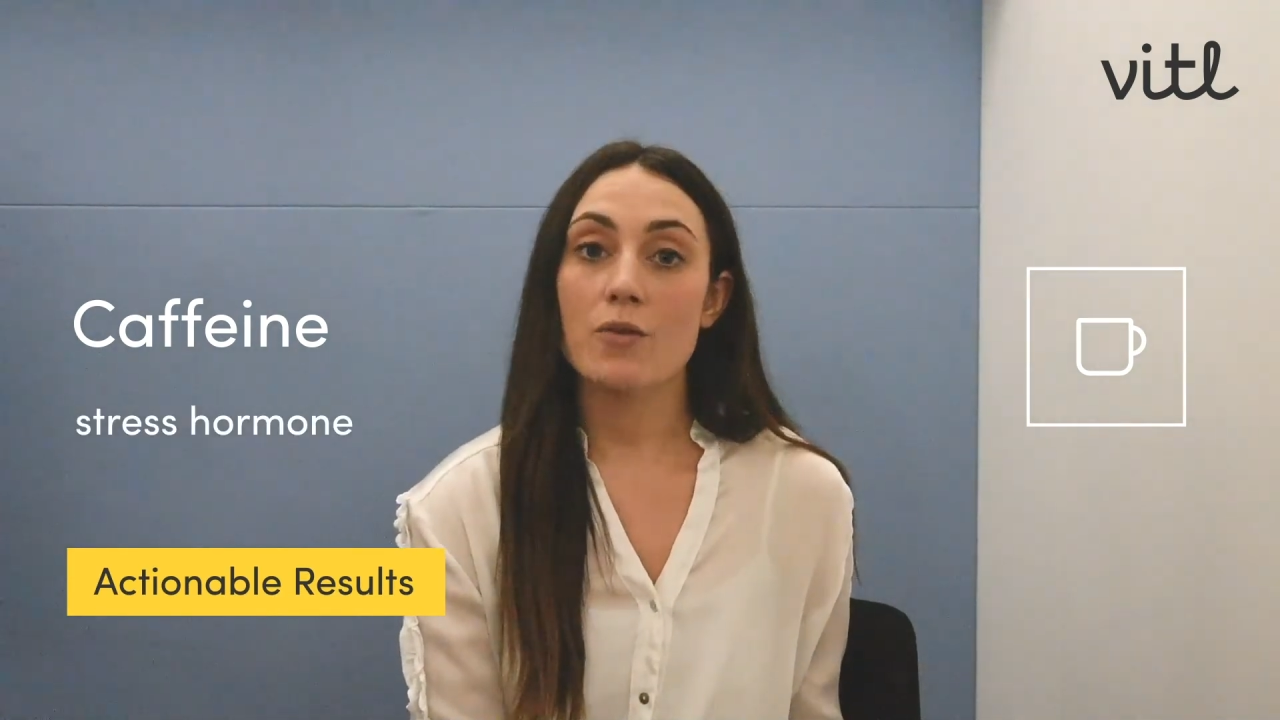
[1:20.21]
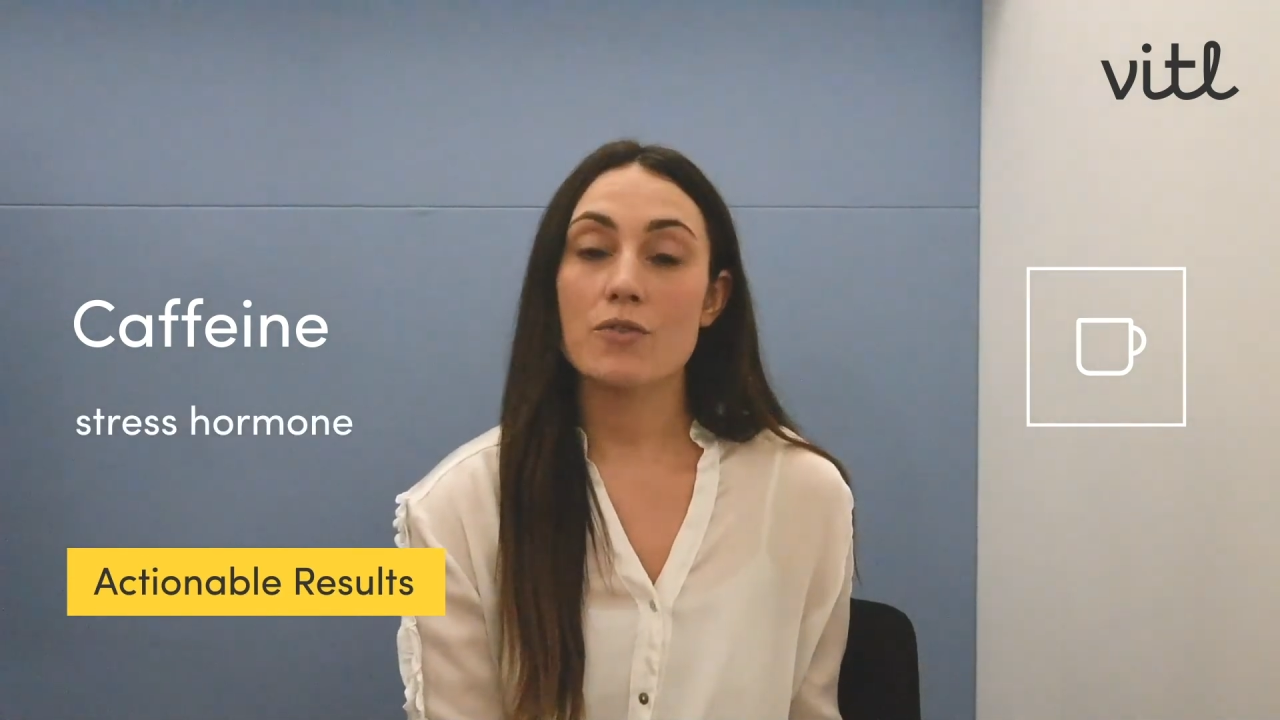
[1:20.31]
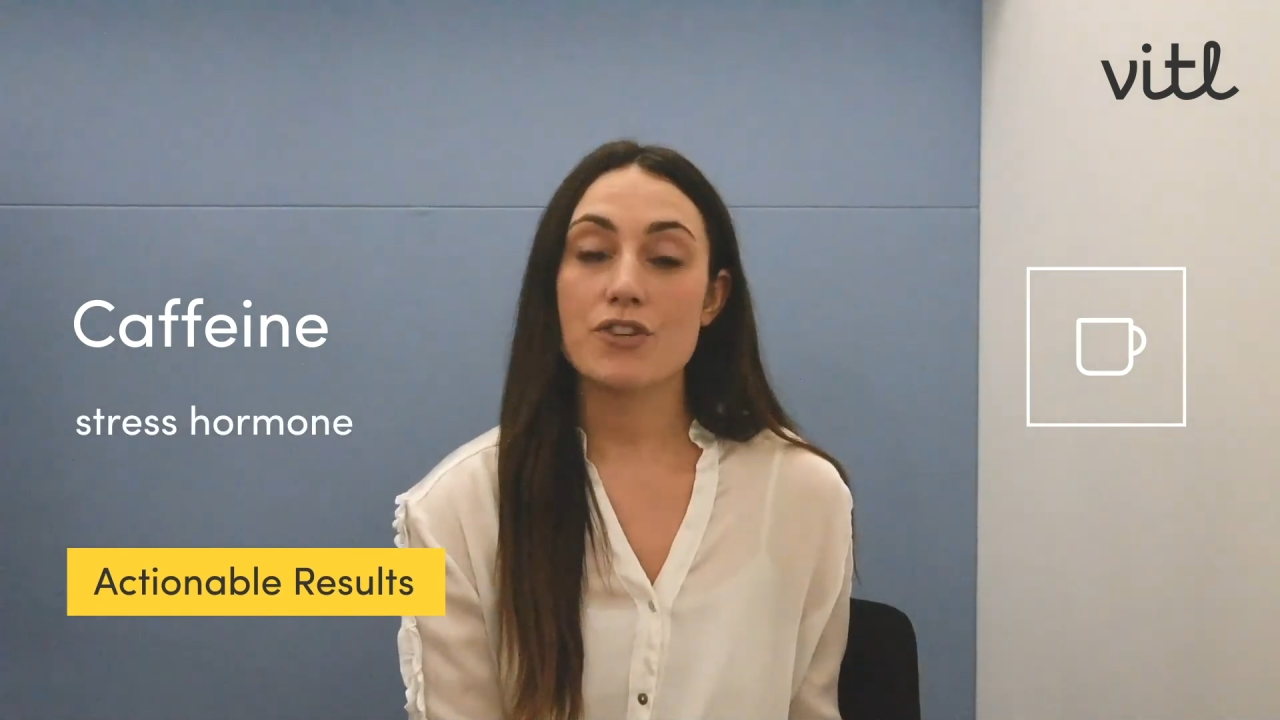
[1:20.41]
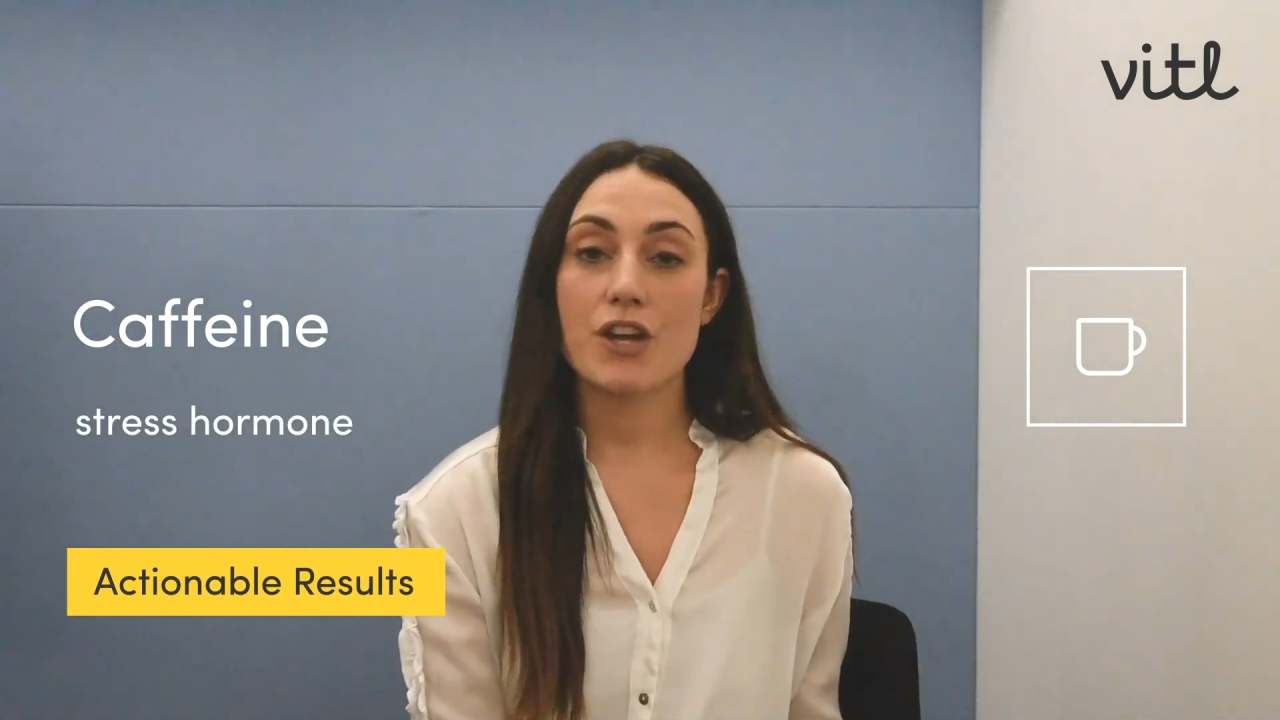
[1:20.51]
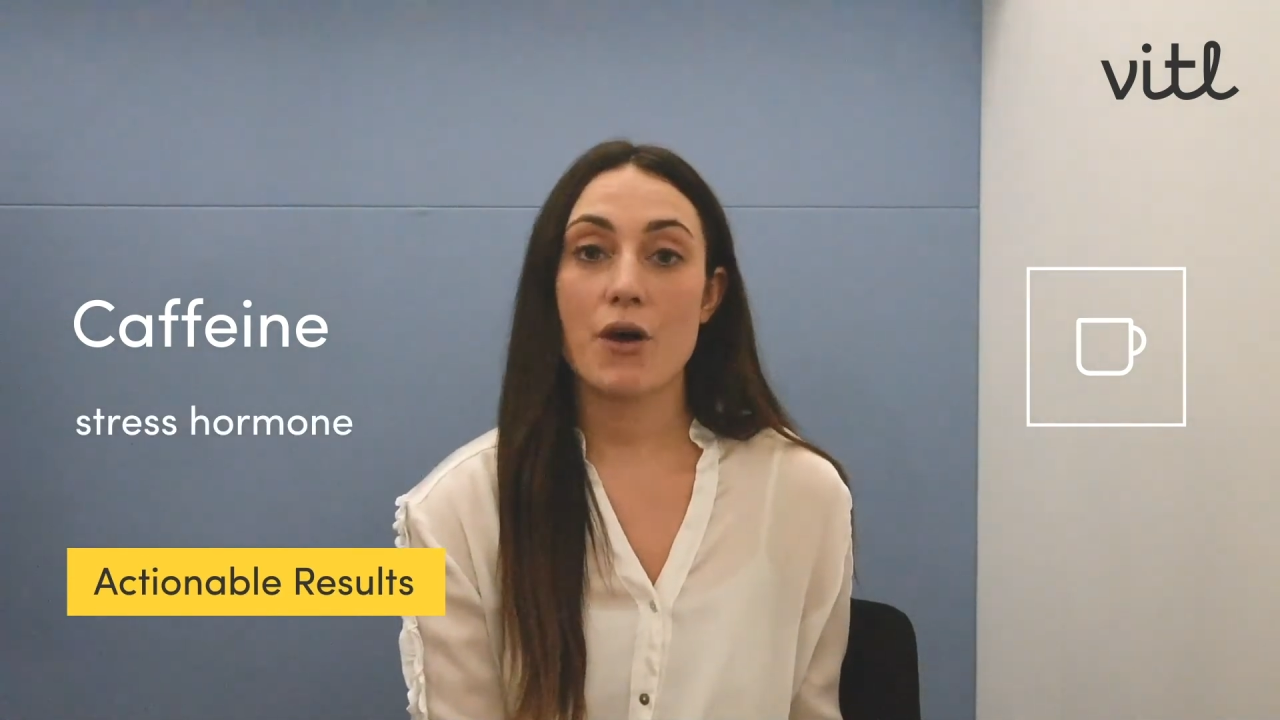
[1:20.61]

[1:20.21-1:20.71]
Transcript: will show